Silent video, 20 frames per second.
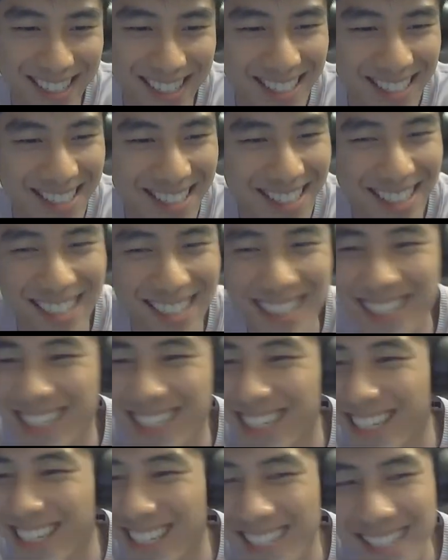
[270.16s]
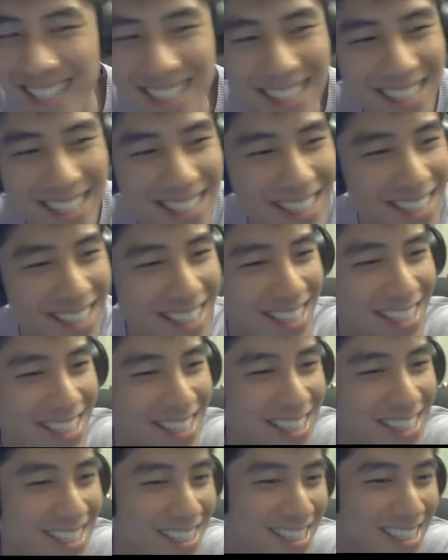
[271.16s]
And in this big box,
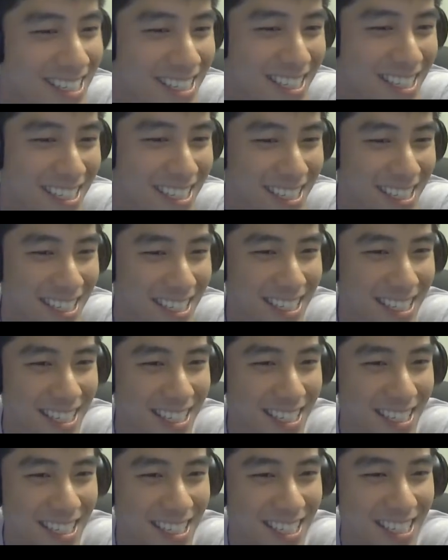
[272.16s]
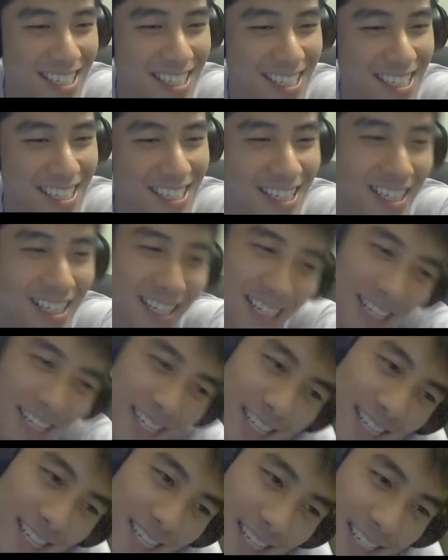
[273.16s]
it had a whole set
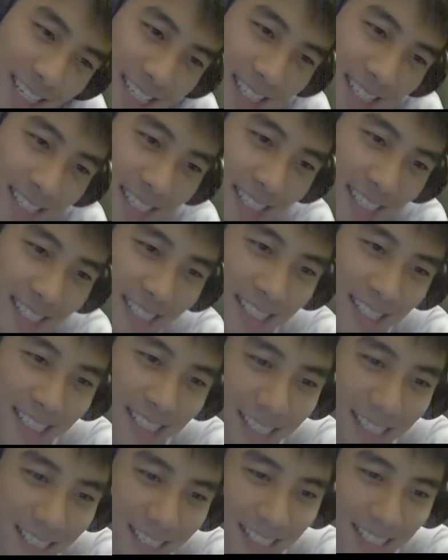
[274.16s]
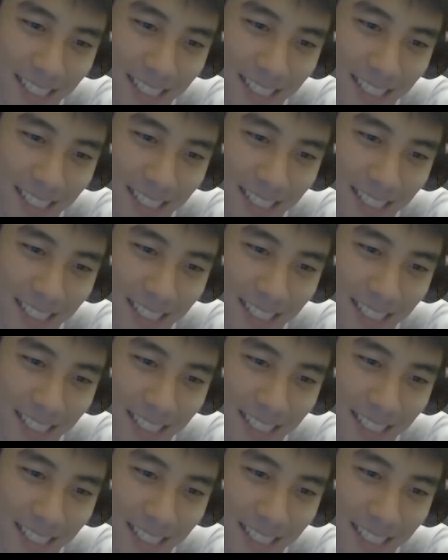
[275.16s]
of new characters.